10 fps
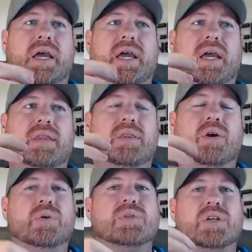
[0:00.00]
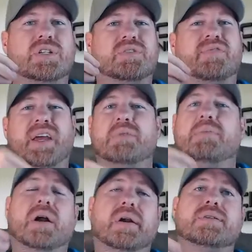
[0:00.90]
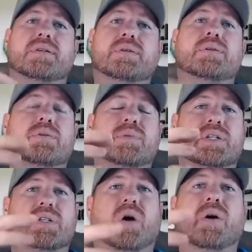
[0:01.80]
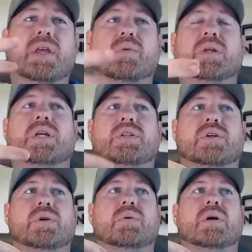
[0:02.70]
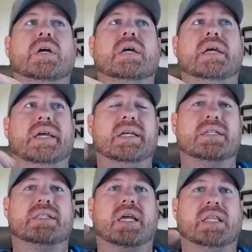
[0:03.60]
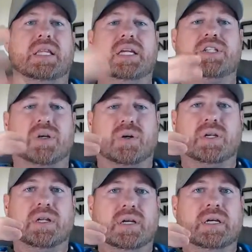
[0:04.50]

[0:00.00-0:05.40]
And those are just vampire institutions because all they really do is they leech on